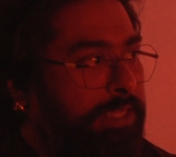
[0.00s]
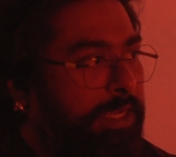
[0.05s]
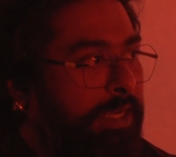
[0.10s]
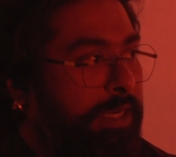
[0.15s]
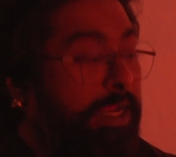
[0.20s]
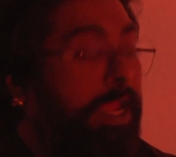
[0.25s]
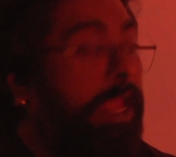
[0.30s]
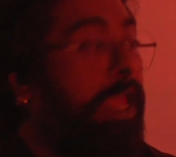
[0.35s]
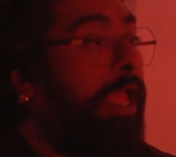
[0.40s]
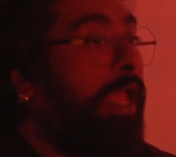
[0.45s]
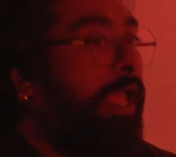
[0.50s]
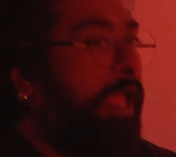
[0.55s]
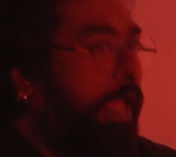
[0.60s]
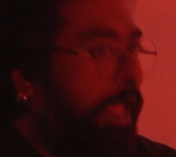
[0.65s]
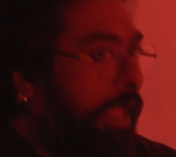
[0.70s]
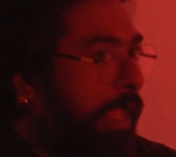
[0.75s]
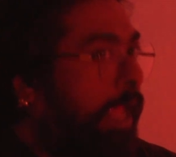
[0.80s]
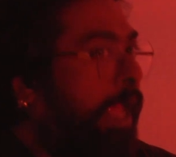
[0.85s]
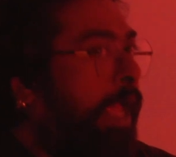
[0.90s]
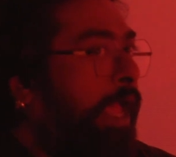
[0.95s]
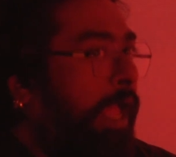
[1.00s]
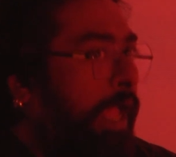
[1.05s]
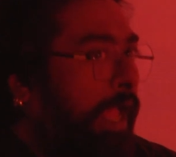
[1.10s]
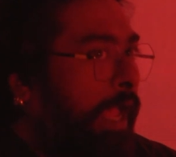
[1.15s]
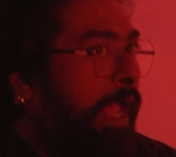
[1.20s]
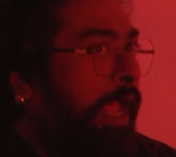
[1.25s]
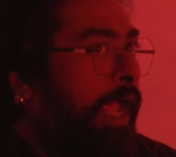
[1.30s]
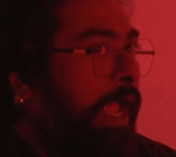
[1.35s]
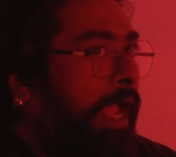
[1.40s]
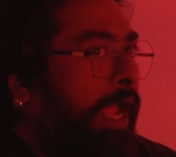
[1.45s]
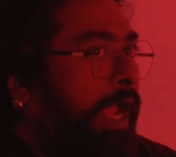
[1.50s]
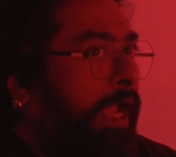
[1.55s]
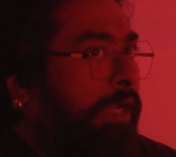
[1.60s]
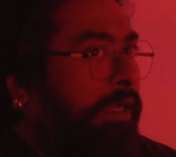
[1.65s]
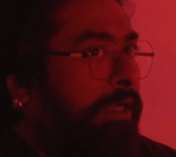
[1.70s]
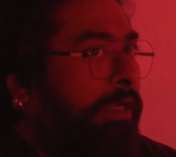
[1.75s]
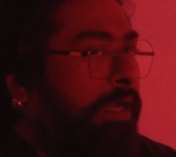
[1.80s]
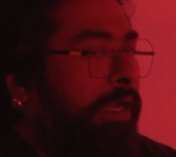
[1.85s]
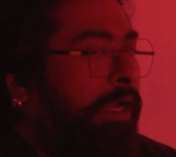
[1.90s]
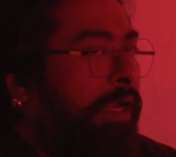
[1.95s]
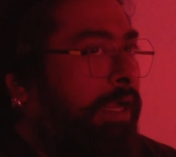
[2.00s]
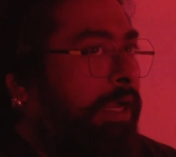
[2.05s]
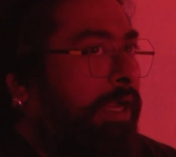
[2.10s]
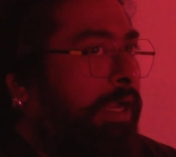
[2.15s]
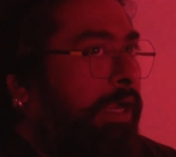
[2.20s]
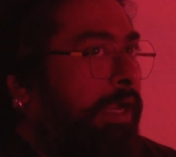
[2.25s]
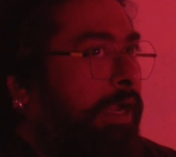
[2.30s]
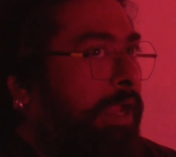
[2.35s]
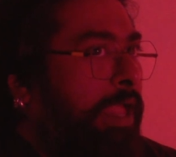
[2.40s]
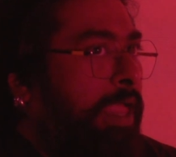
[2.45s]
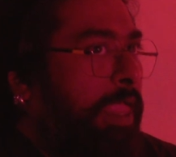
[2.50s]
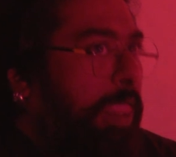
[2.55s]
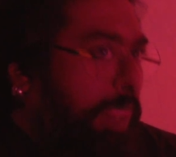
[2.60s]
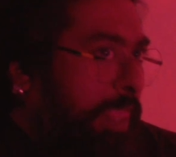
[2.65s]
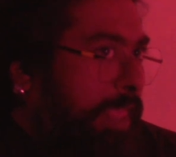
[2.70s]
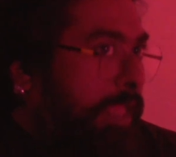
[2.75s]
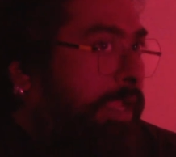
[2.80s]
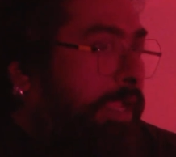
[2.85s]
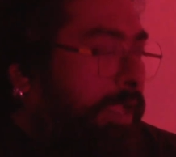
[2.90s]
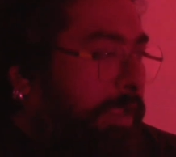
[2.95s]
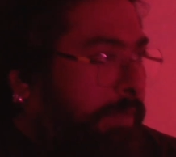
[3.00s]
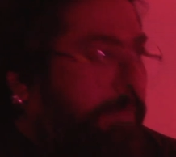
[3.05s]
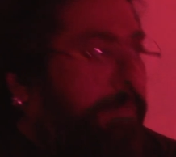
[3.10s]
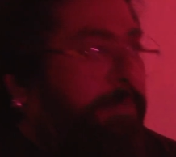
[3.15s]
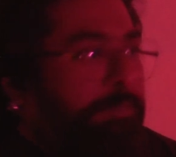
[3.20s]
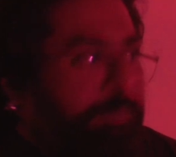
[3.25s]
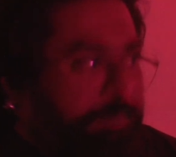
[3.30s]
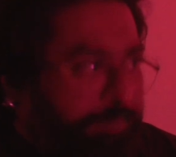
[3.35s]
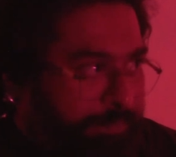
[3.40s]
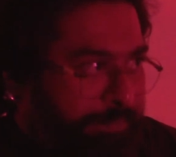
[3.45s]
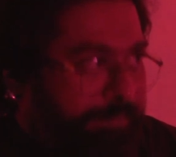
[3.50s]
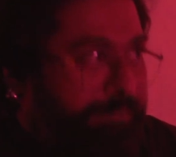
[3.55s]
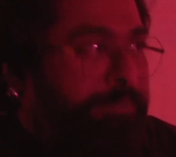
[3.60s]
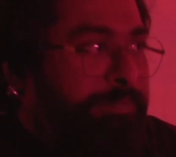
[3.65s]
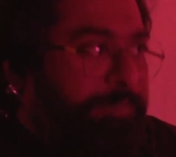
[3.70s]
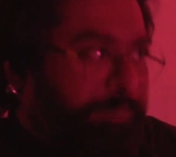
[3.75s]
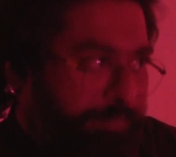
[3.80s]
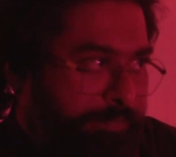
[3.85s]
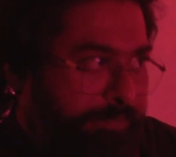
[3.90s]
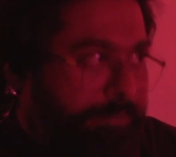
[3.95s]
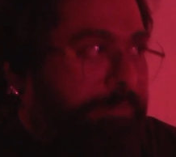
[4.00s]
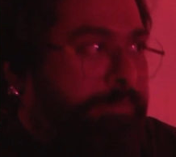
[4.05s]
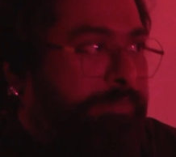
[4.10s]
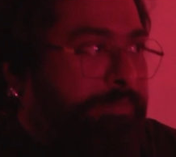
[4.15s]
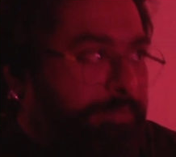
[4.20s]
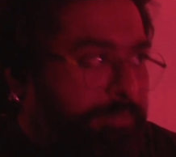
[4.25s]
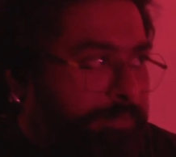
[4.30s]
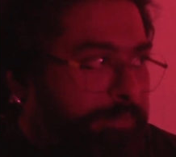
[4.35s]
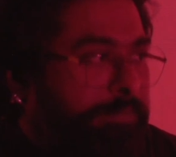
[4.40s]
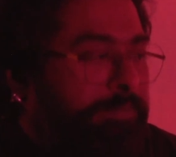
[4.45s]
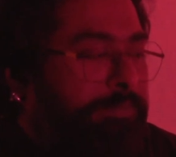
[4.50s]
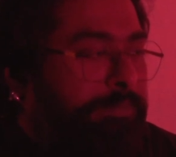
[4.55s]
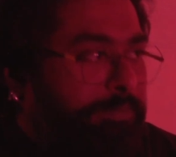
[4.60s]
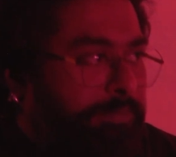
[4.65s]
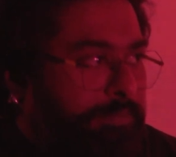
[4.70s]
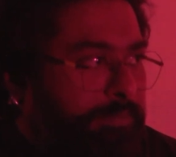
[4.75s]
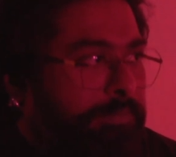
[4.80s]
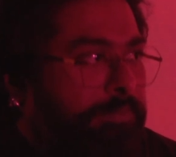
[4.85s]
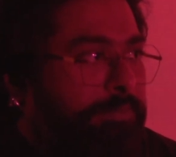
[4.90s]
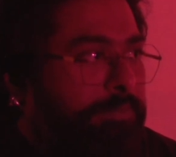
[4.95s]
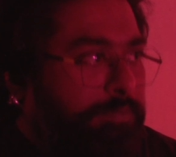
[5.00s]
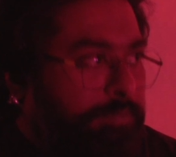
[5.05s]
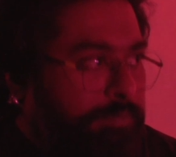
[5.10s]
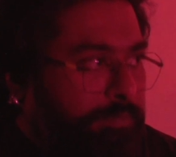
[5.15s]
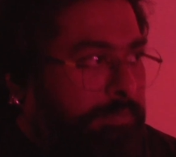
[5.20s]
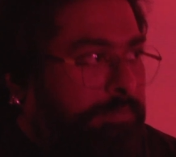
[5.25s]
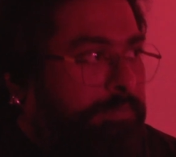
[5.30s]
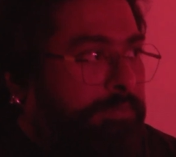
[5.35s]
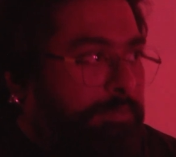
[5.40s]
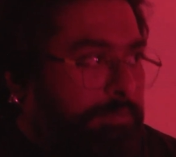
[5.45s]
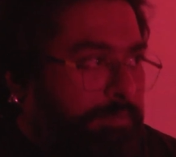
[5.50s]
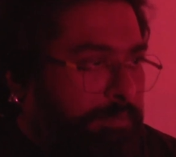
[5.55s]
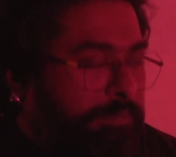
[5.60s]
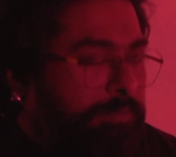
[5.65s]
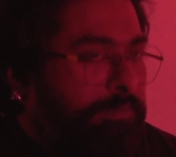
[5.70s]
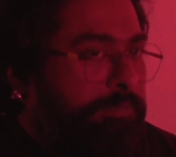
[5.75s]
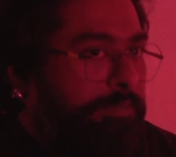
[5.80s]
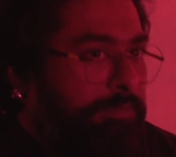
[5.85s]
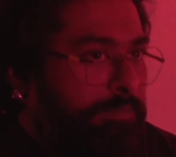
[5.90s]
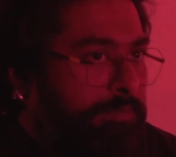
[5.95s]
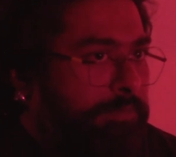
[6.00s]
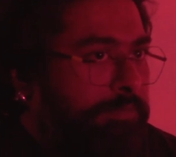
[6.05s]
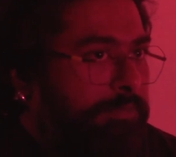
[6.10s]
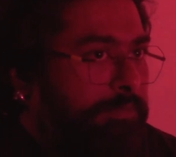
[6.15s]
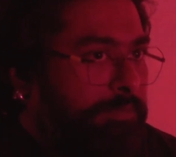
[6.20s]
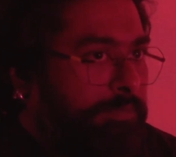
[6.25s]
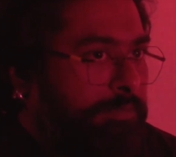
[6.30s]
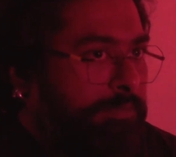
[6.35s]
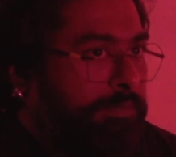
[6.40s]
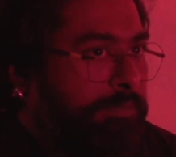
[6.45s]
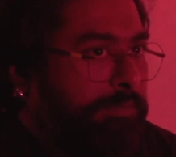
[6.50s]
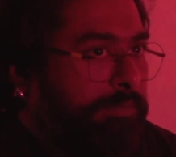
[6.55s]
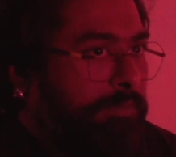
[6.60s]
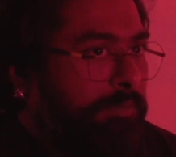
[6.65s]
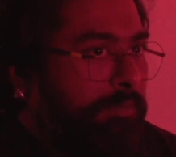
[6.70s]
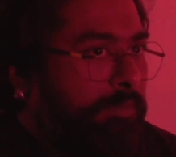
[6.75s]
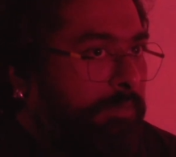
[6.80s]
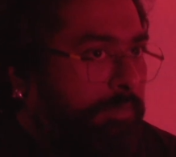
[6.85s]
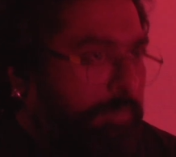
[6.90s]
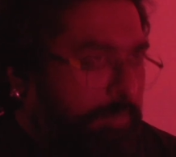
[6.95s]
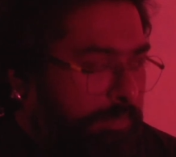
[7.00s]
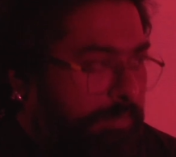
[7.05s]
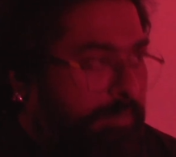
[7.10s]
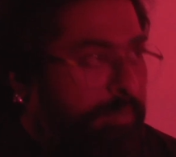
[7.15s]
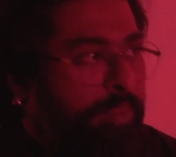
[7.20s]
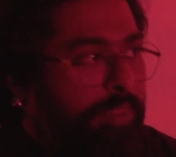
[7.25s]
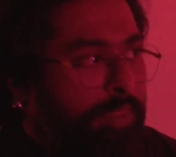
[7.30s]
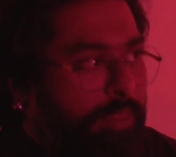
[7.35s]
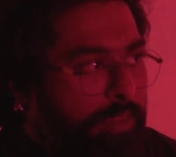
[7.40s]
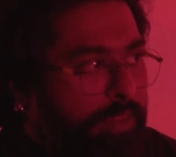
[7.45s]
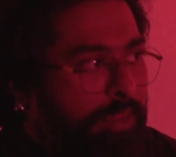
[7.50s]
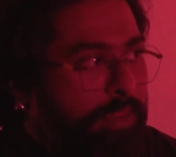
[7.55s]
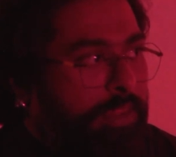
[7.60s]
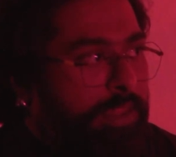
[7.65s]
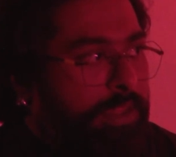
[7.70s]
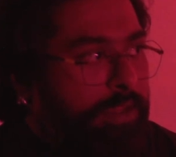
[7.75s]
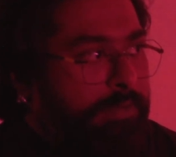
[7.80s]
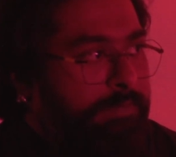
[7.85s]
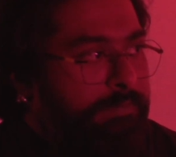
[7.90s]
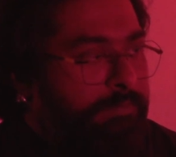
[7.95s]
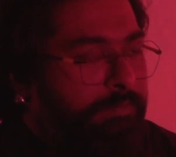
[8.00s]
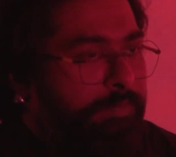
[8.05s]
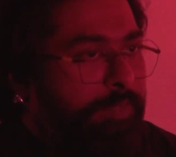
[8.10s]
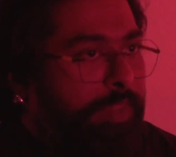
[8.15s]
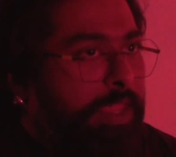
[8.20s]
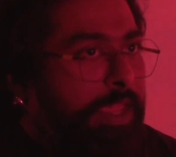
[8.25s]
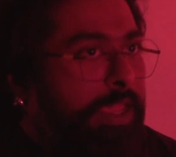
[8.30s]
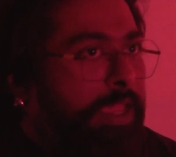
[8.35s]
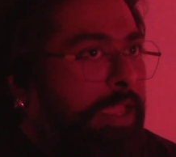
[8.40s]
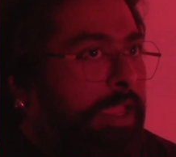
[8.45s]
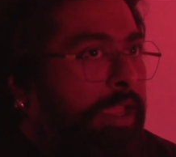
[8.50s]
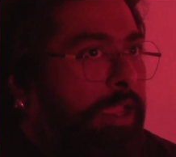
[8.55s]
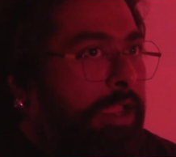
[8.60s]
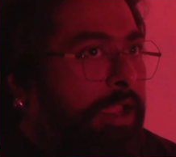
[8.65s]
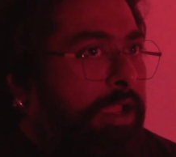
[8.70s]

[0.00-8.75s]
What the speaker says: For example, for coming out as trans or something, where these things have real physical consequences that can break families, that can have.